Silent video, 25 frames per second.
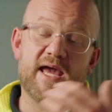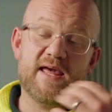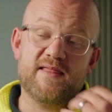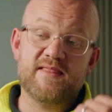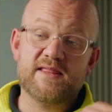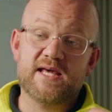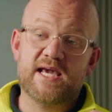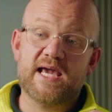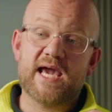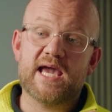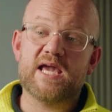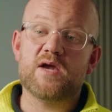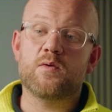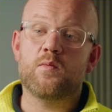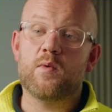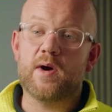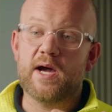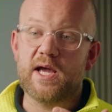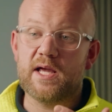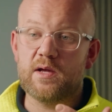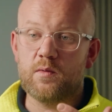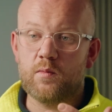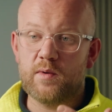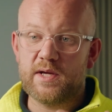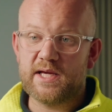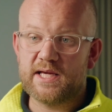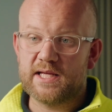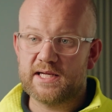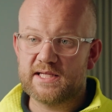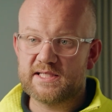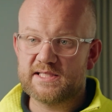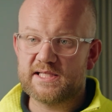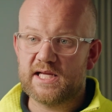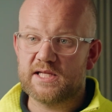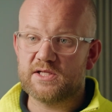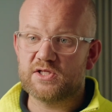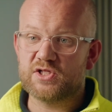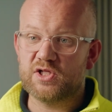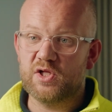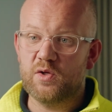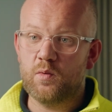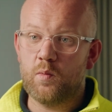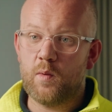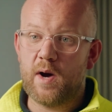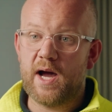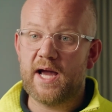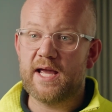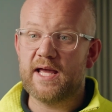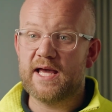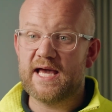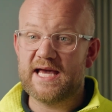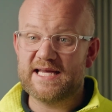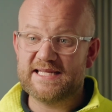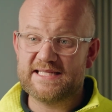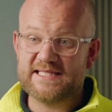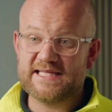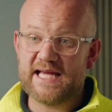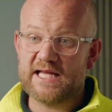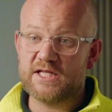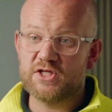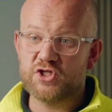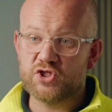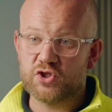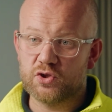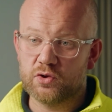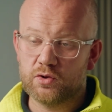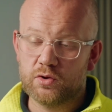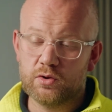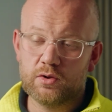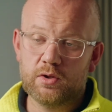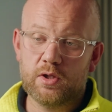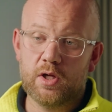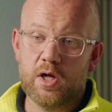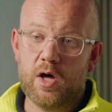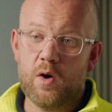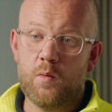in the gateway, we can essentially wire essential